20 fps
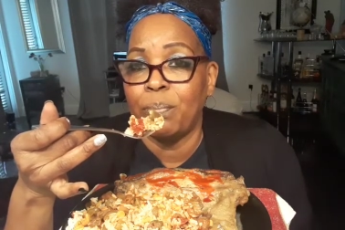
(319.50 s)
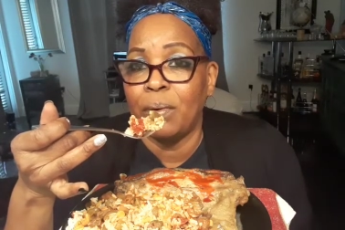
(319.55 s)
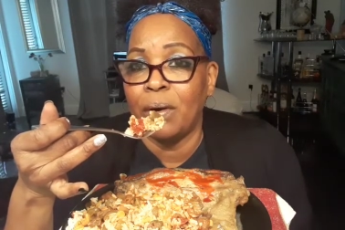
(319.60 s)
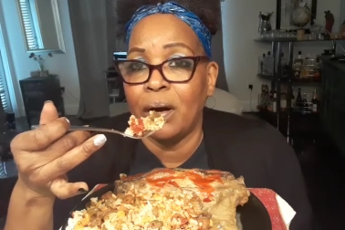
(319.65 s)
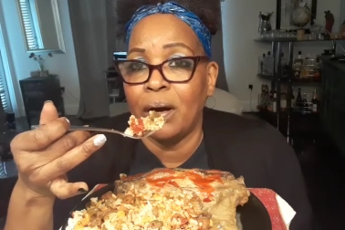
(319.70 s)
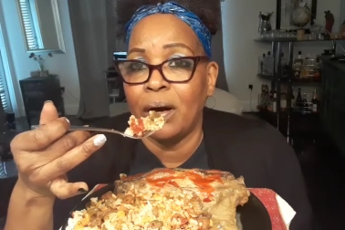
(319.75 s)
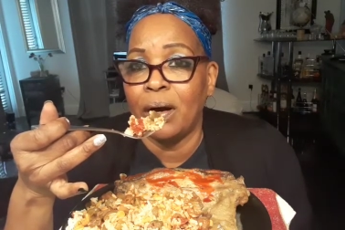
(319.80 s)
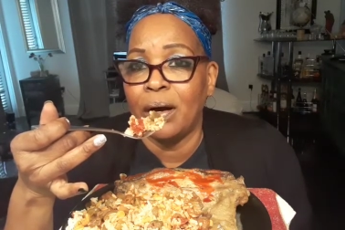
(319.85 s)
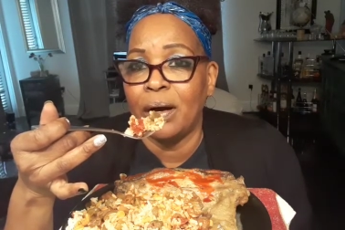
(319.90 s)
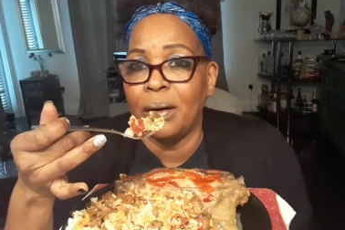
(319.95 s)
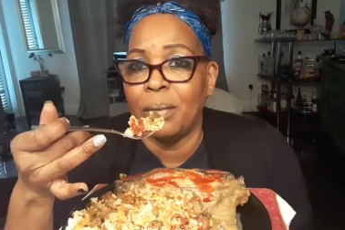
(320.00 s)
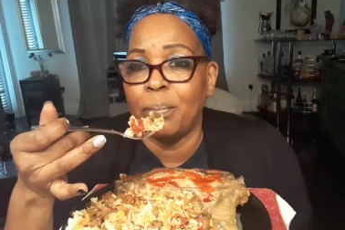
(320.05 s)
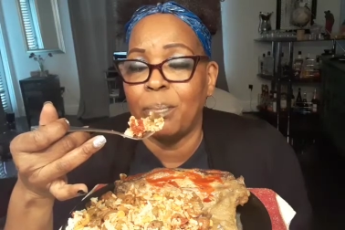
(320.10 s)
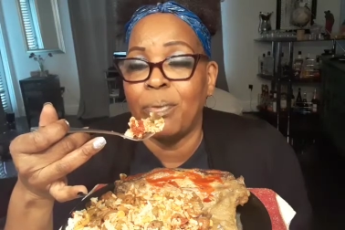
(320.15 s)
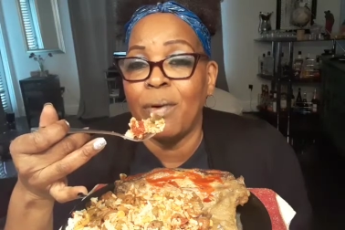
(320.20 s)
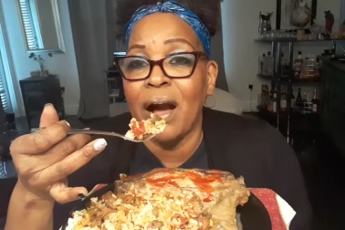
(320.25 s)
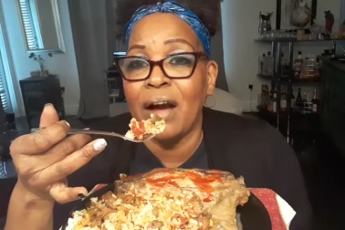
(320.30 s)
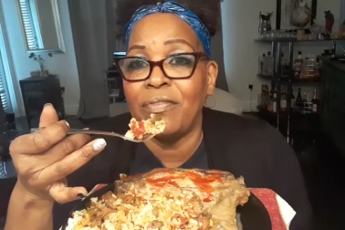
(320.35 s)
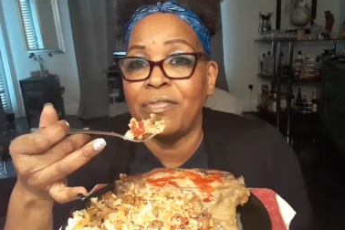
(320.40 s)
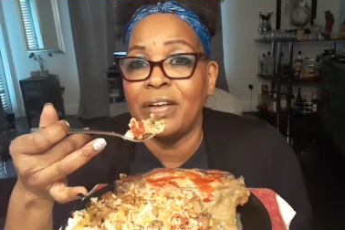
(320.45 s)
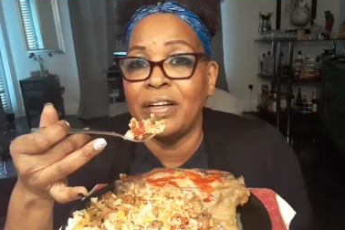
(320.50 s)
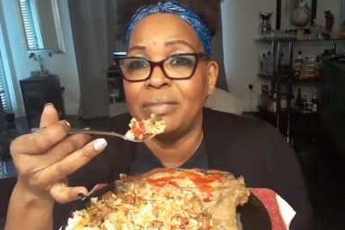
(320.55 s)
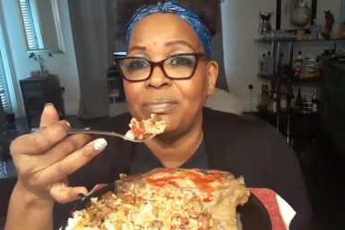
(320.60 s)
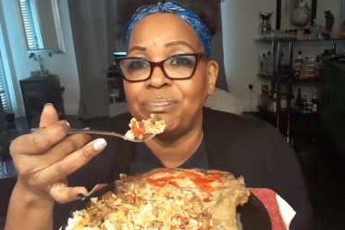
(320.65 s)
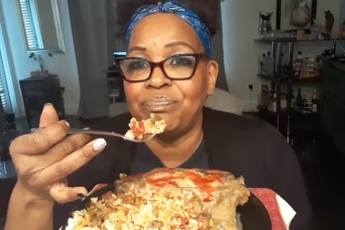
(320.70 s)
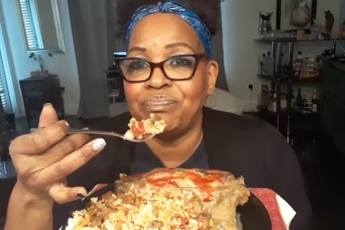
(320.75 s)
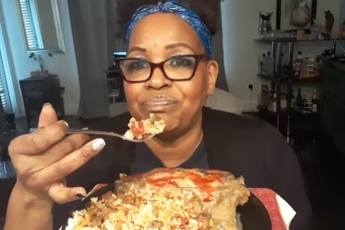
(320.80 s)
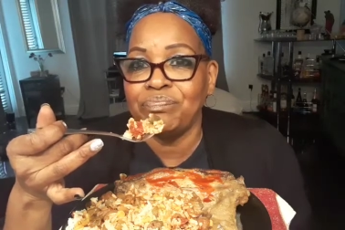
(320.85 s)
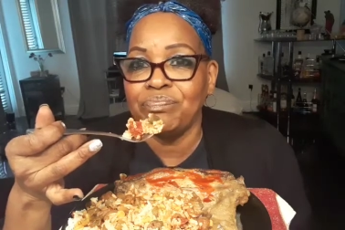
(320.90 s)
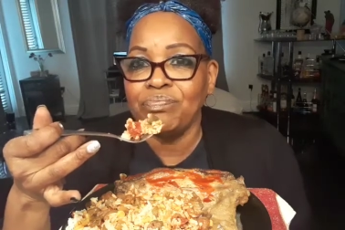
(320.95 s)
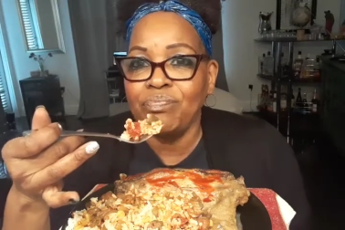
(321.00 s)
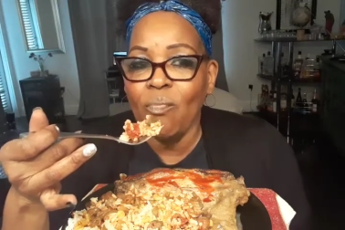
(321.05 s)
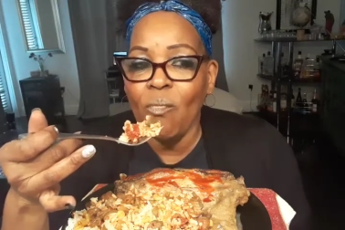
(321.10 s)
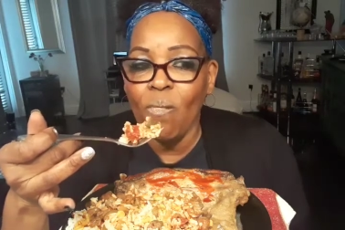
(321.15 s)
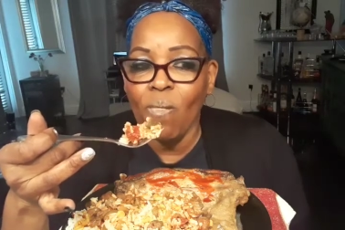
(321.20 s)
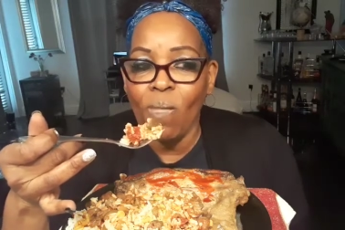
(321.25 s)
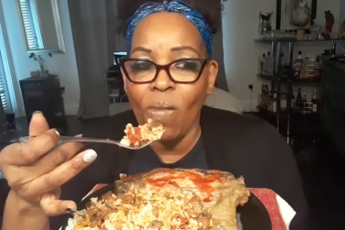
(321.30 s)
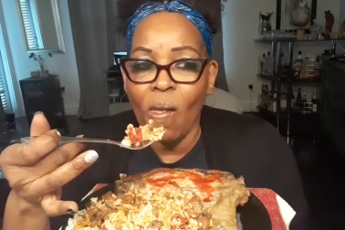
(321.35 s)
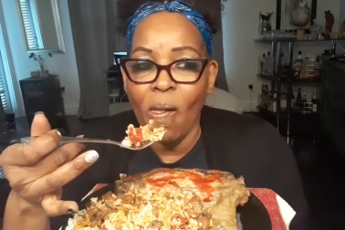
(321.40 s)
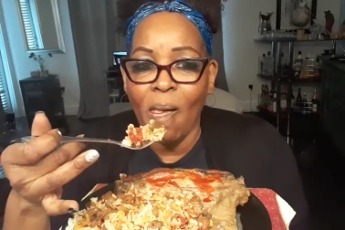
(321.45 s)
a, a prophet.
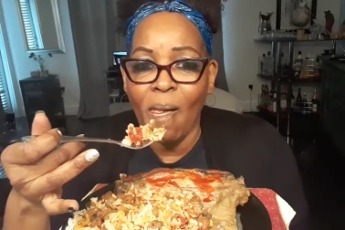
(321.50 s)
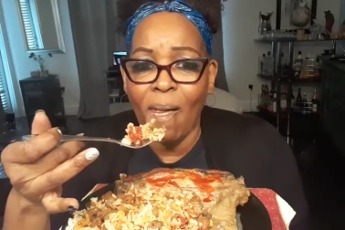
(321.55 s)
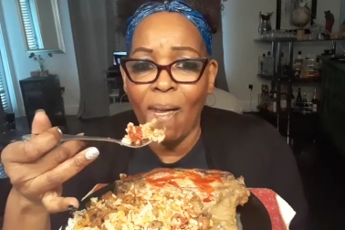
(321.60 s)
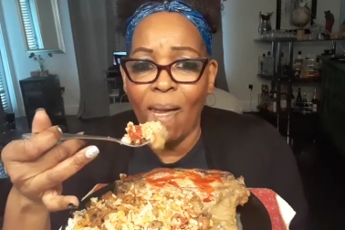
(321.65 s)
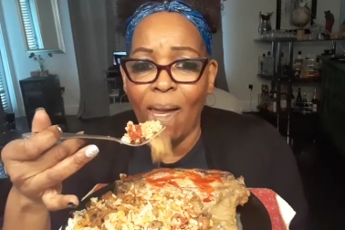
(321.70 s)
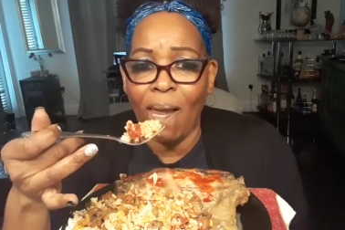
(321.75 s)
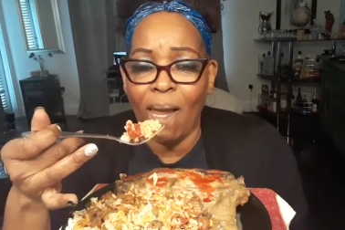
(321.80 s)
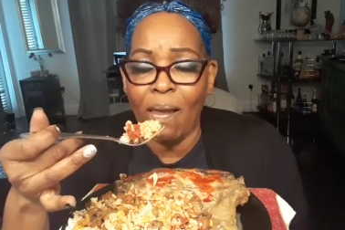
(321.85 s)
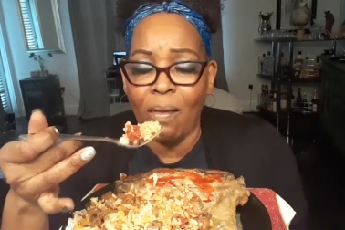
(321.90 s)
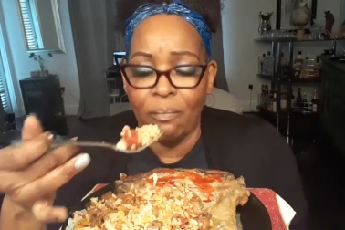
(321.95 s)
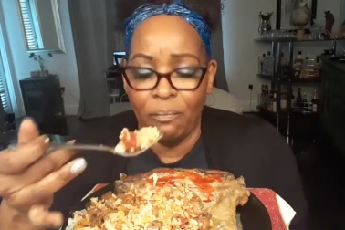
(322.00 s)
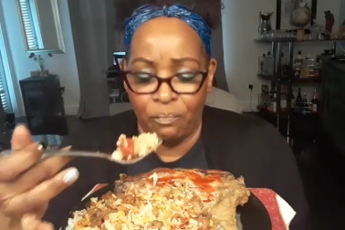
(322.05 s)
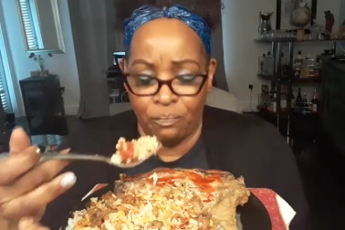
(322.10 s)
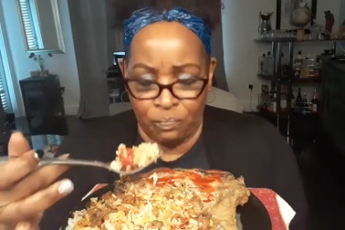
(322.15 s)
Uh,